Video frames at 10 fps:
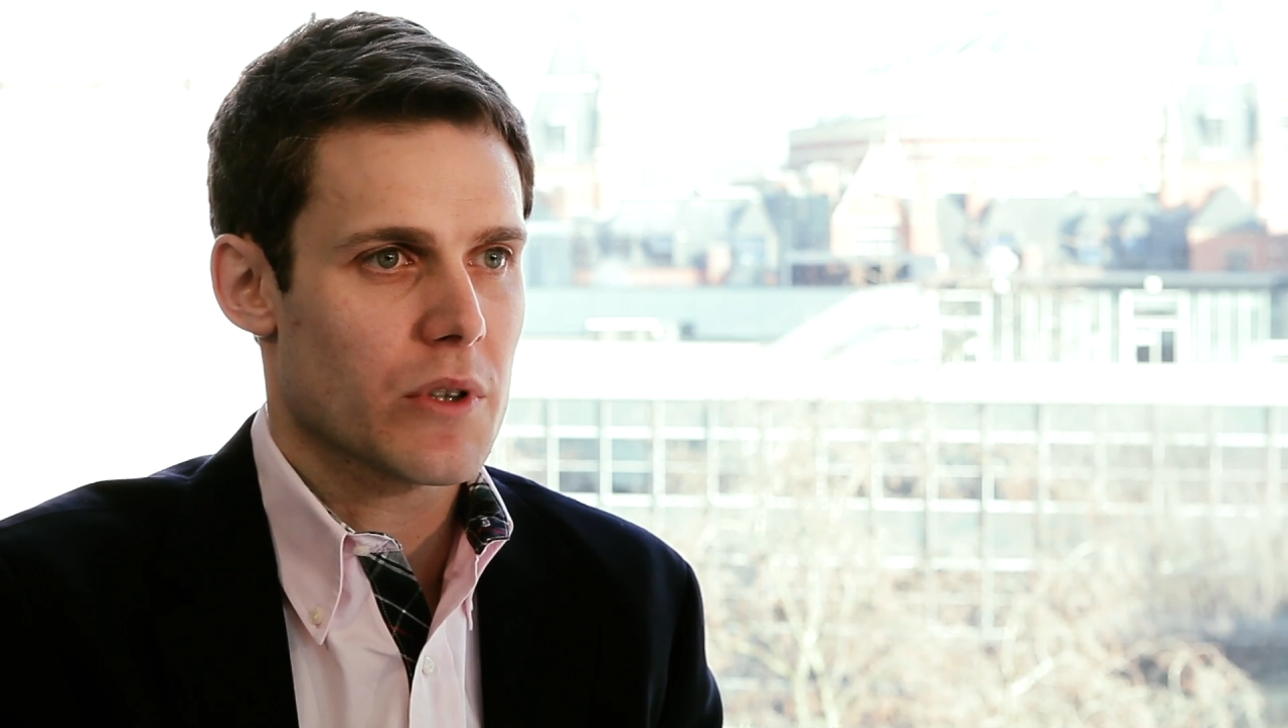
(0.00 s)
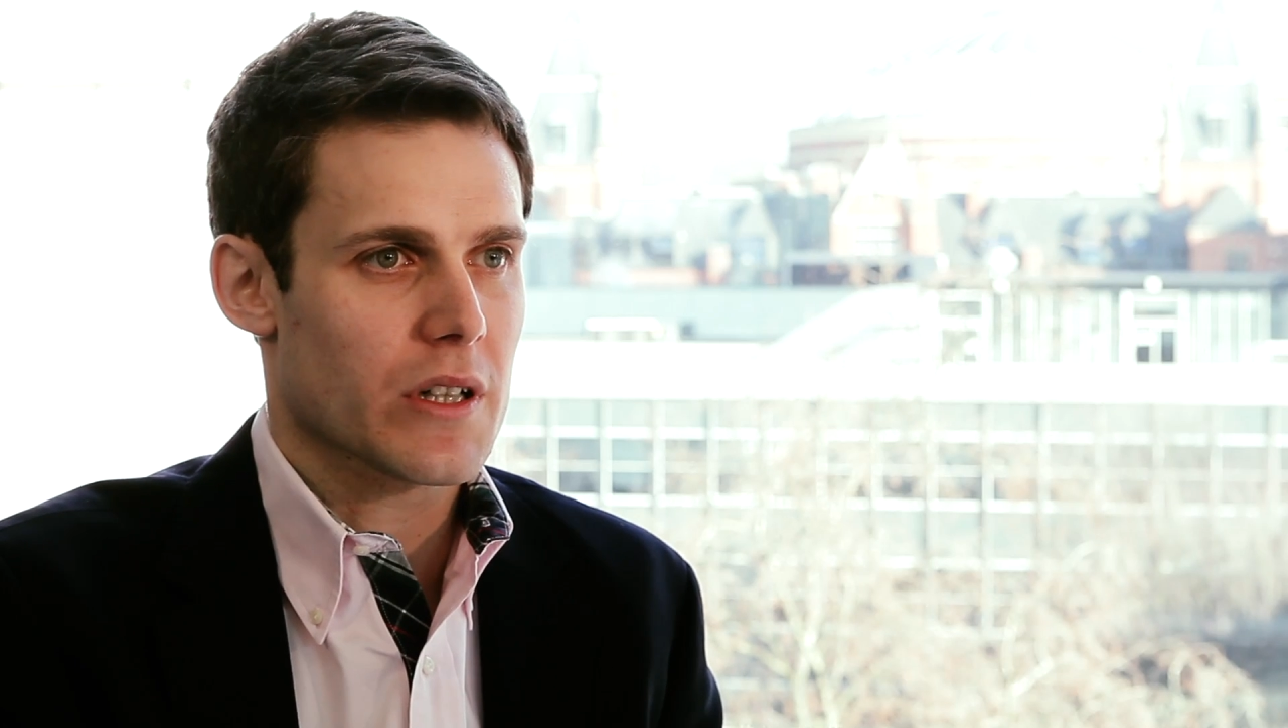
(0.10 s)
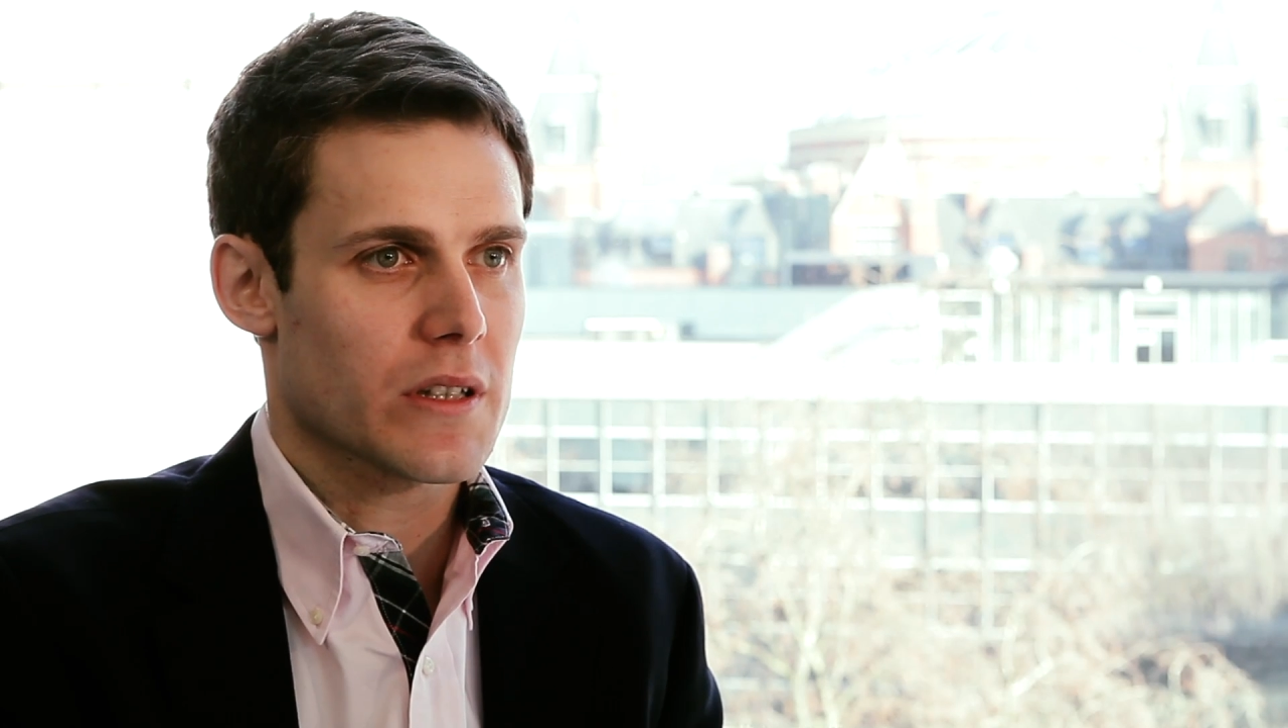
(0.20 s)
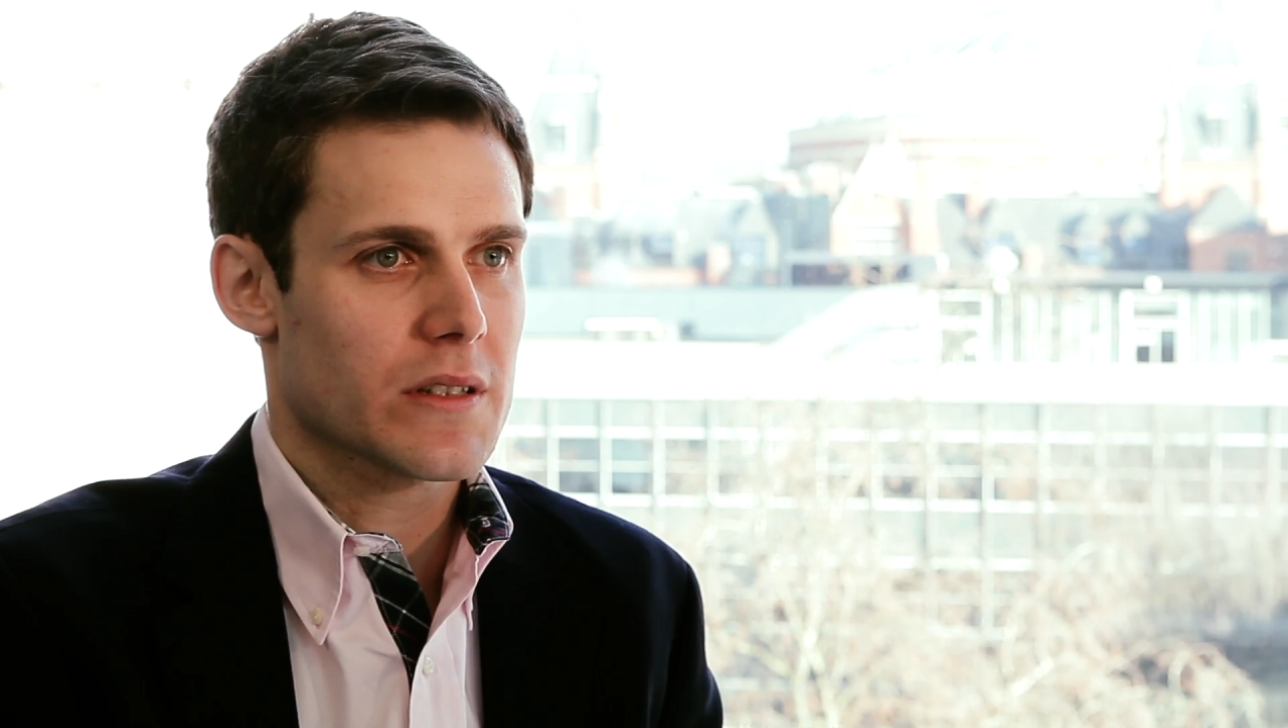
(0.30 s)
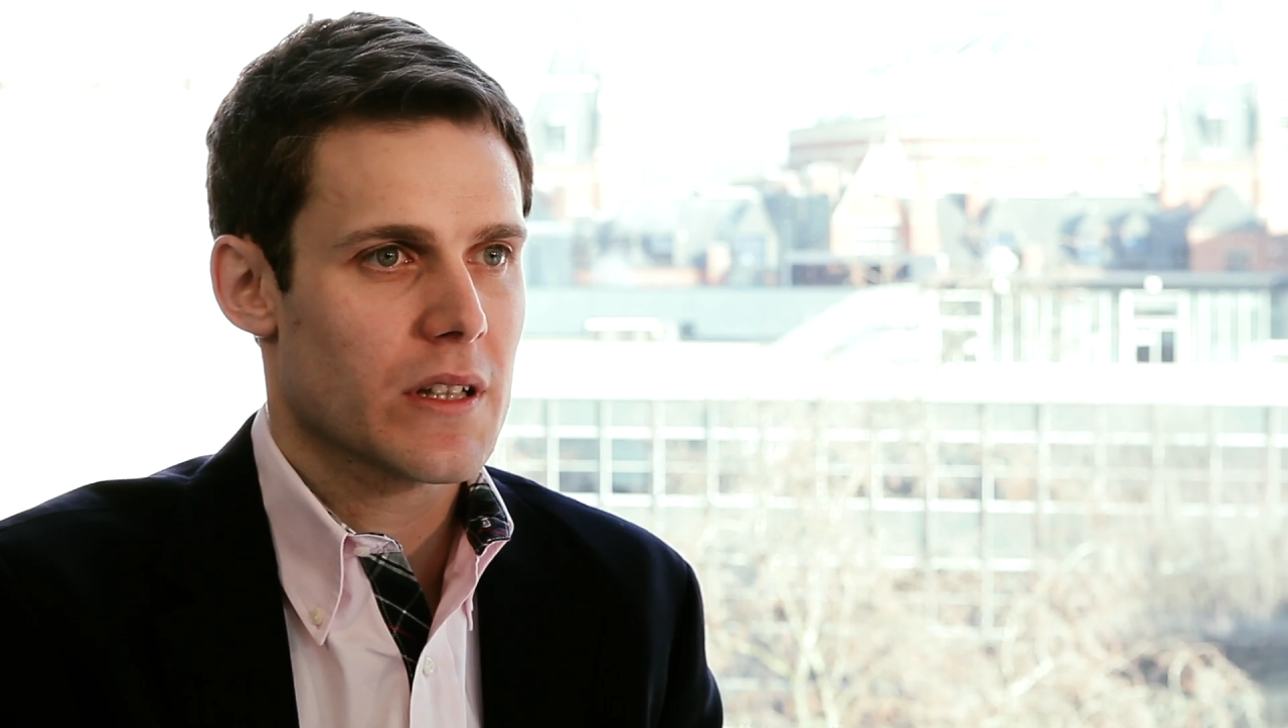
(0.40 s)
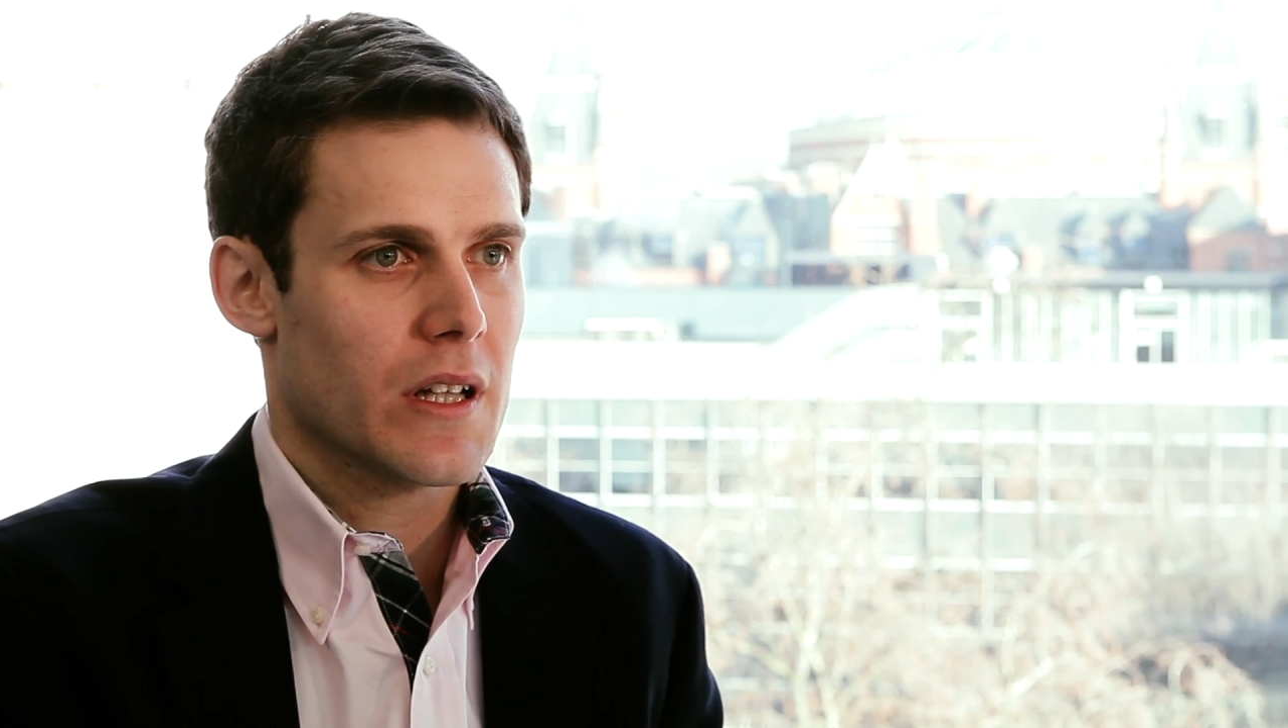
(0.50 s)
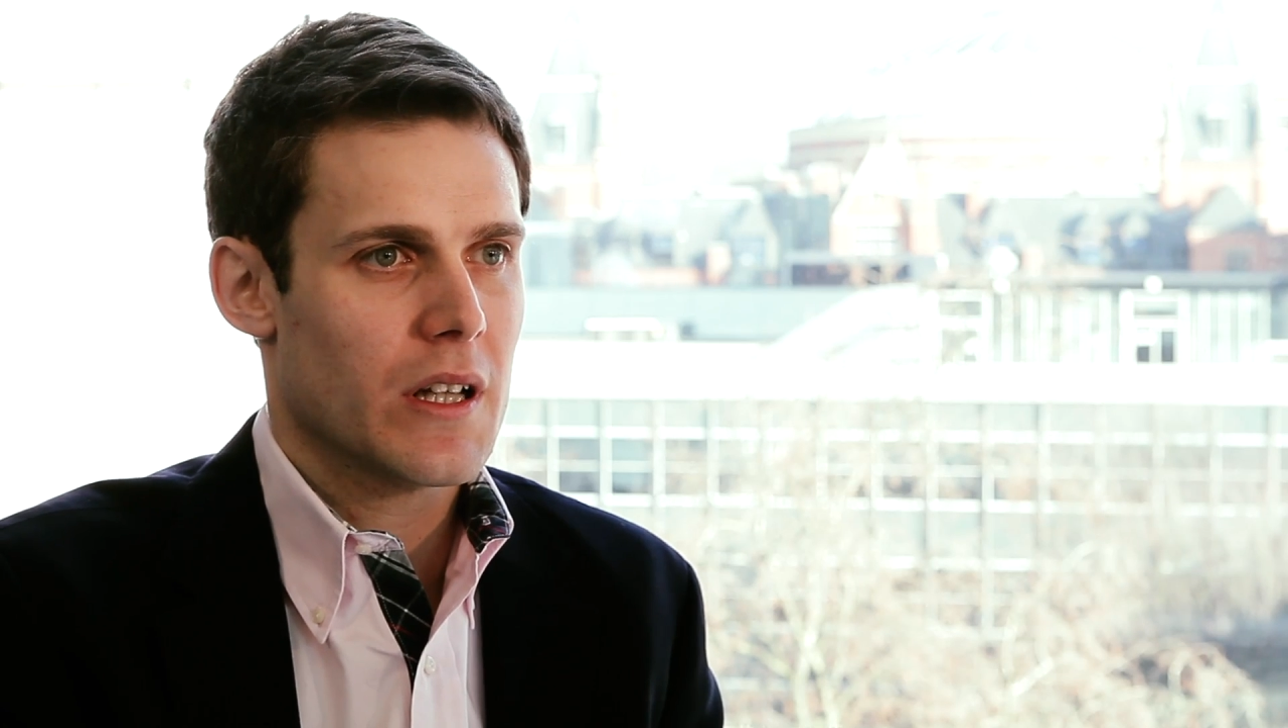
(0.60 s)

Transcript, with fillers: workers.